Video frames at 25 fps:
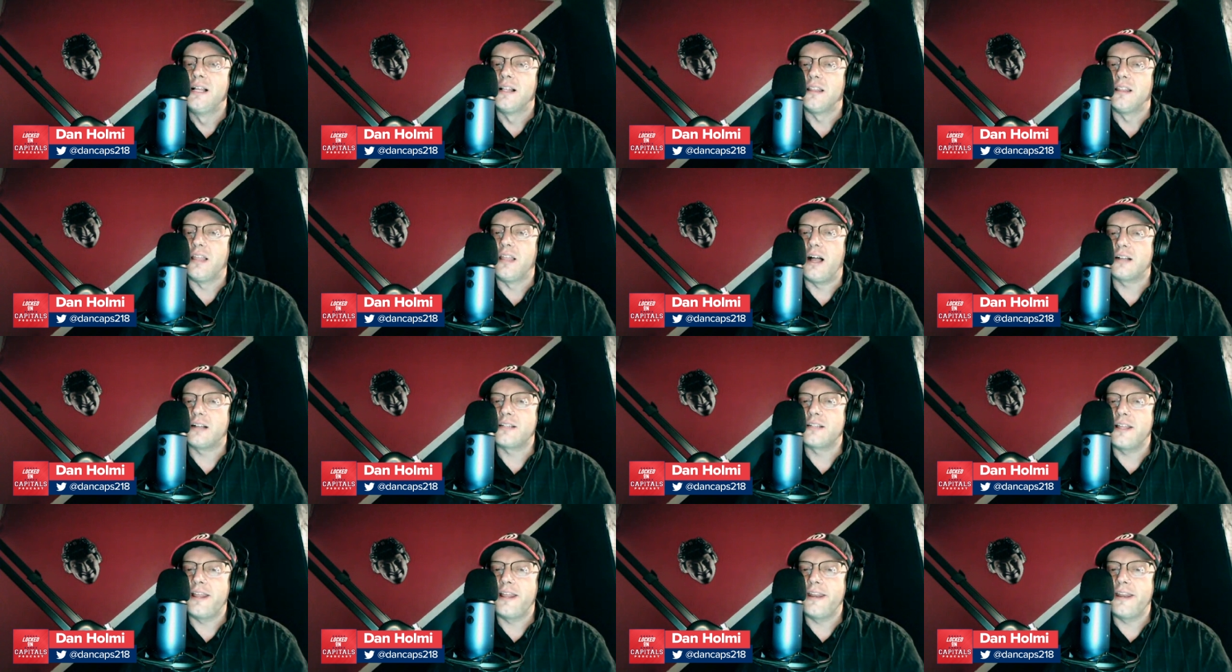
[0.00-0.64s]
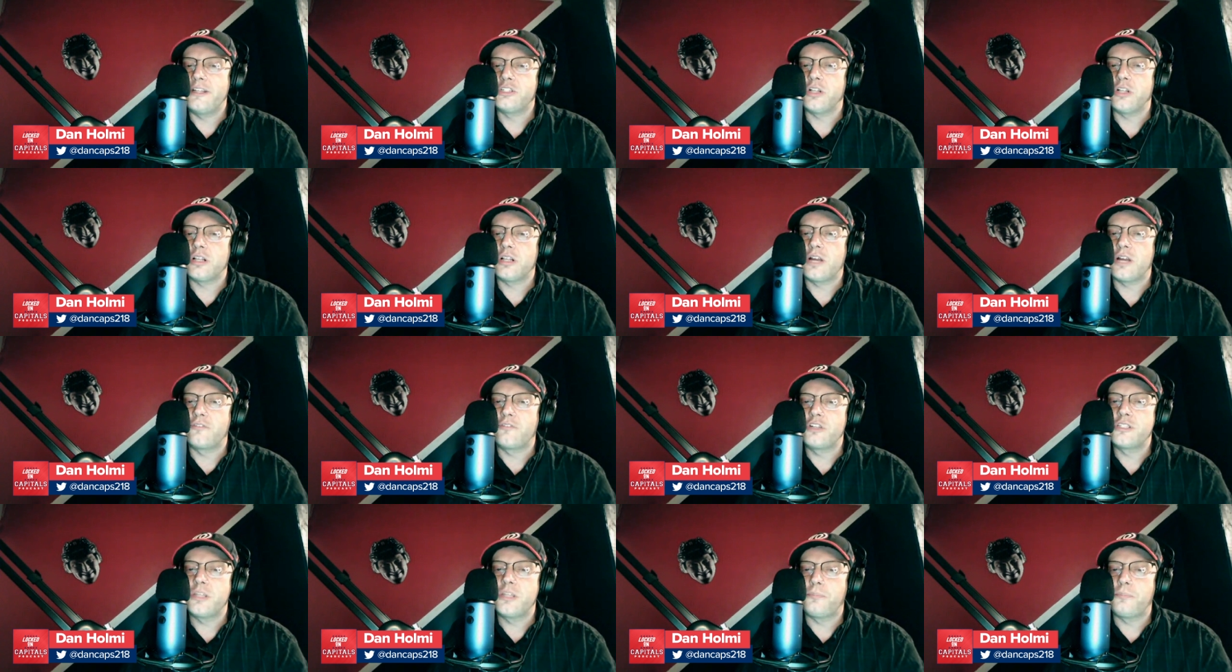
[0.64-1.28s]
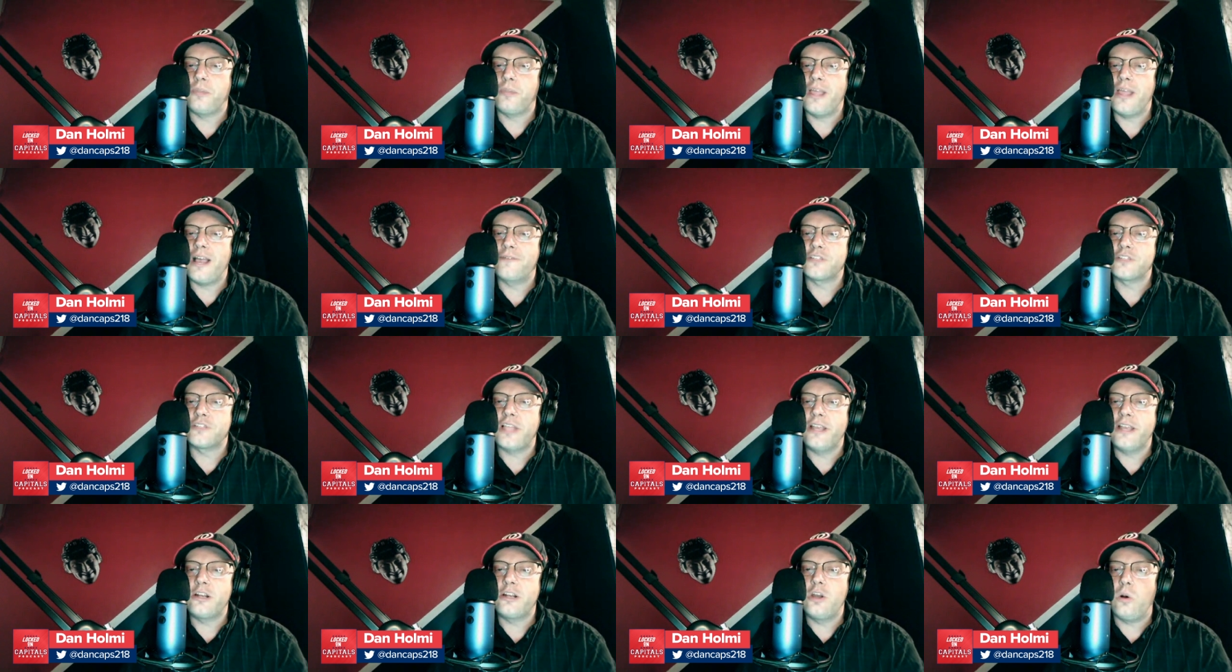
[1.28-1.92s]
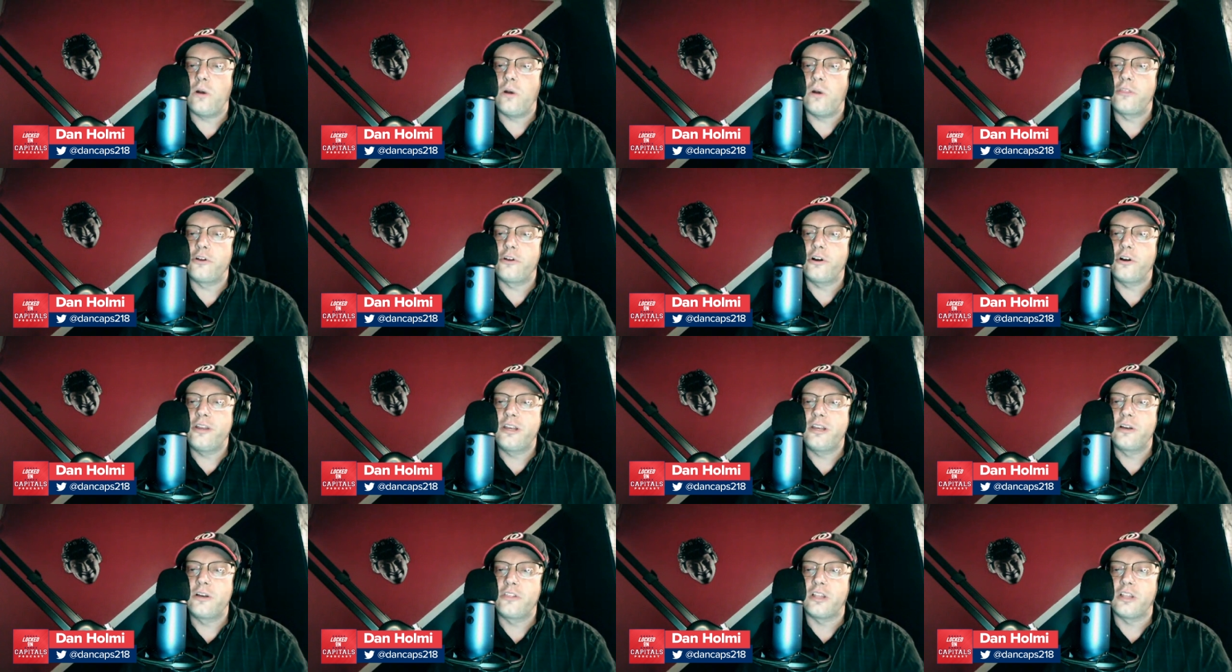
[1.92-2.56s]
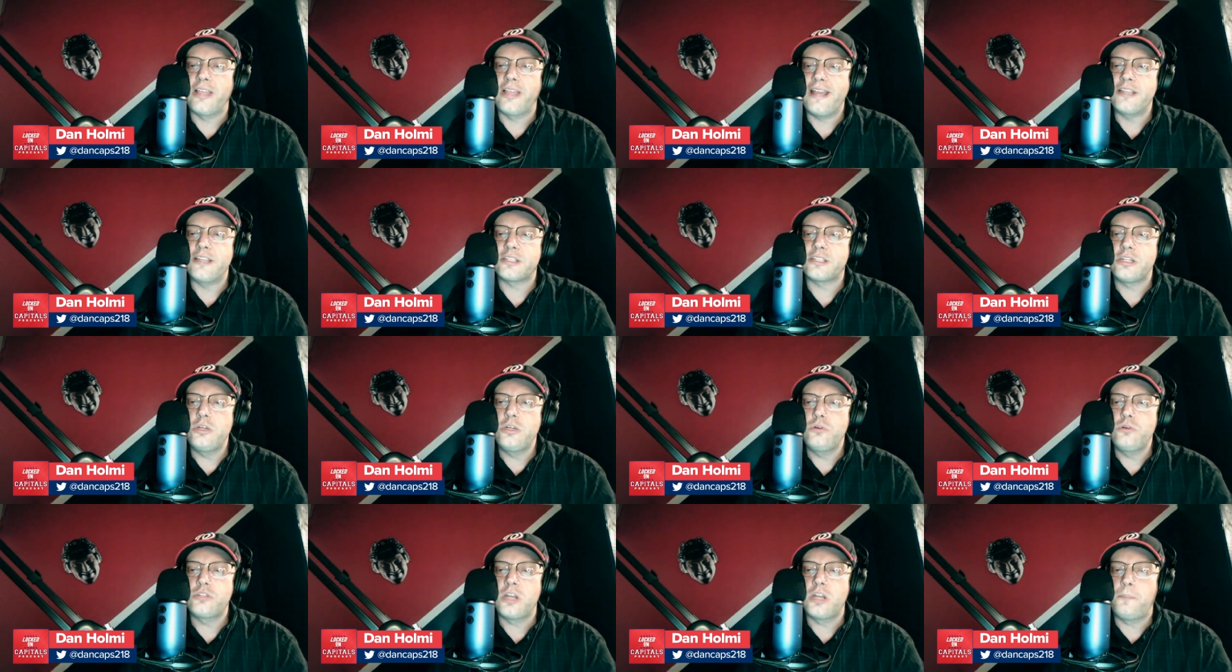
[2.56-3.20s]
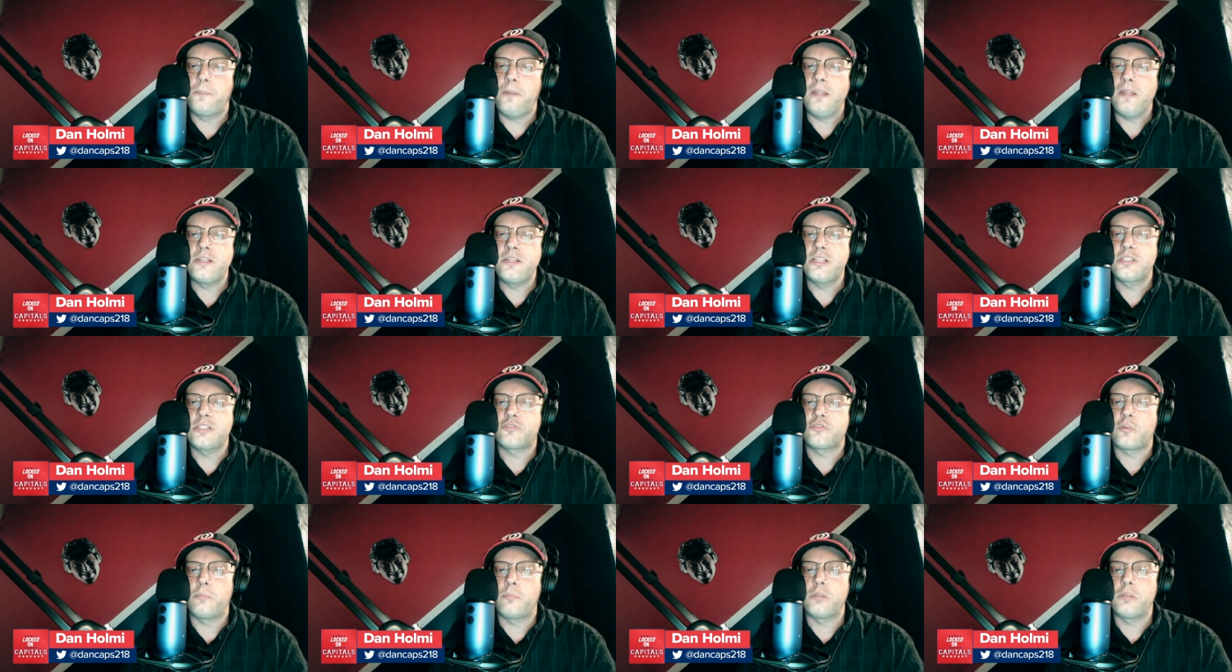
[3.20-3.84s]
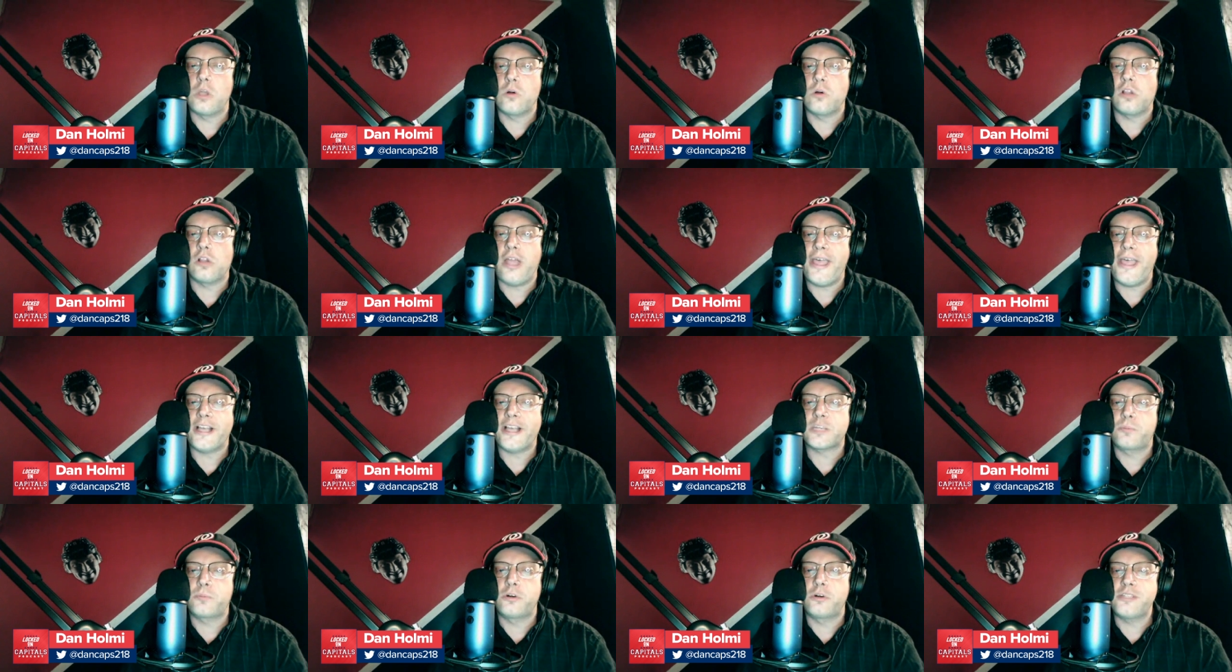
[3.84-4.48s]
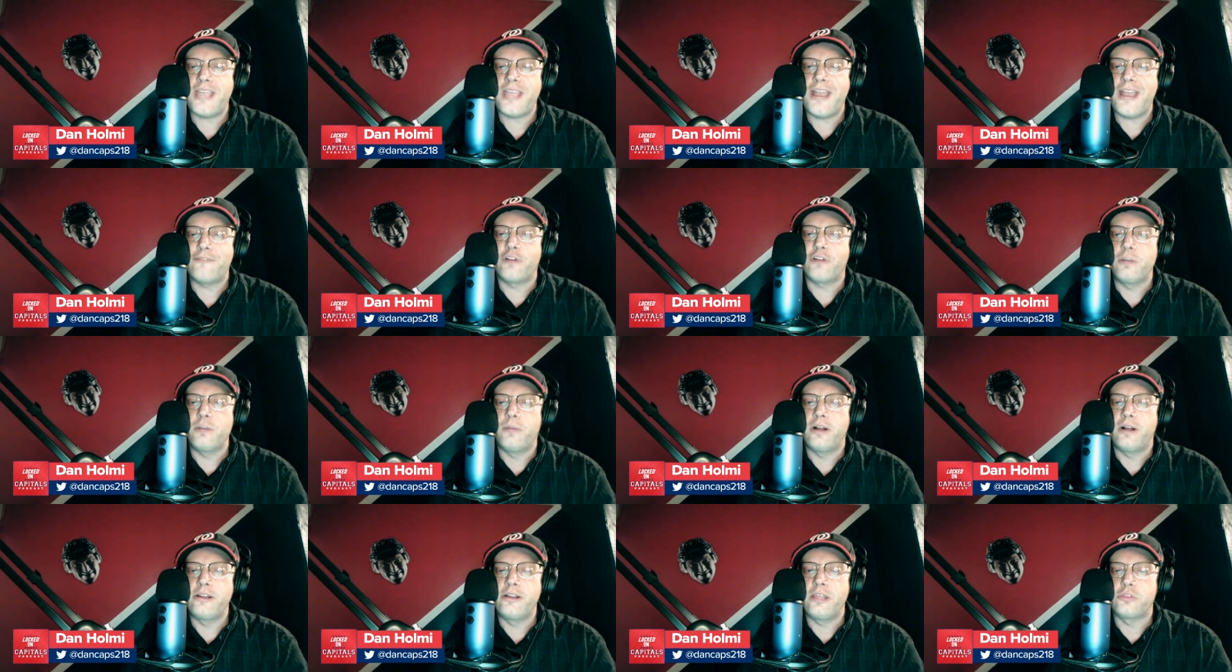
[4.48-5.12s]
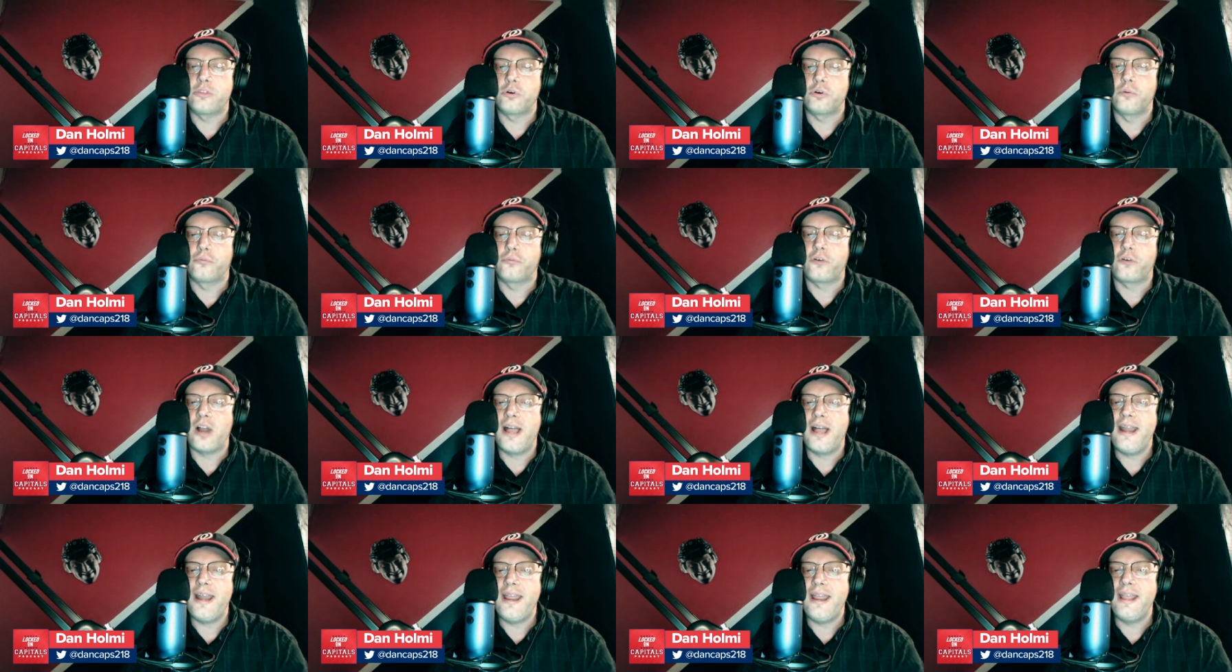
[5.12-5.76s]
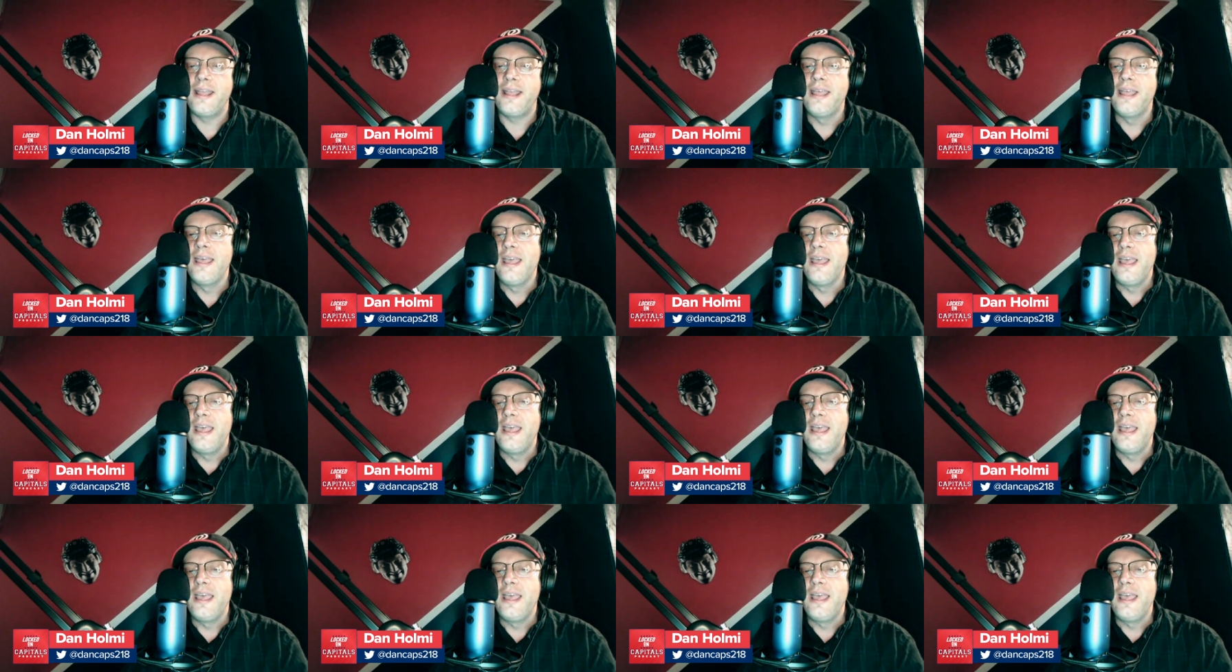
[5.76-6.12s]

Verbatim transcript: Locked On NHL covers the playoffs like no other. Hear the latest news and opinions from local experts every Monday through Friday.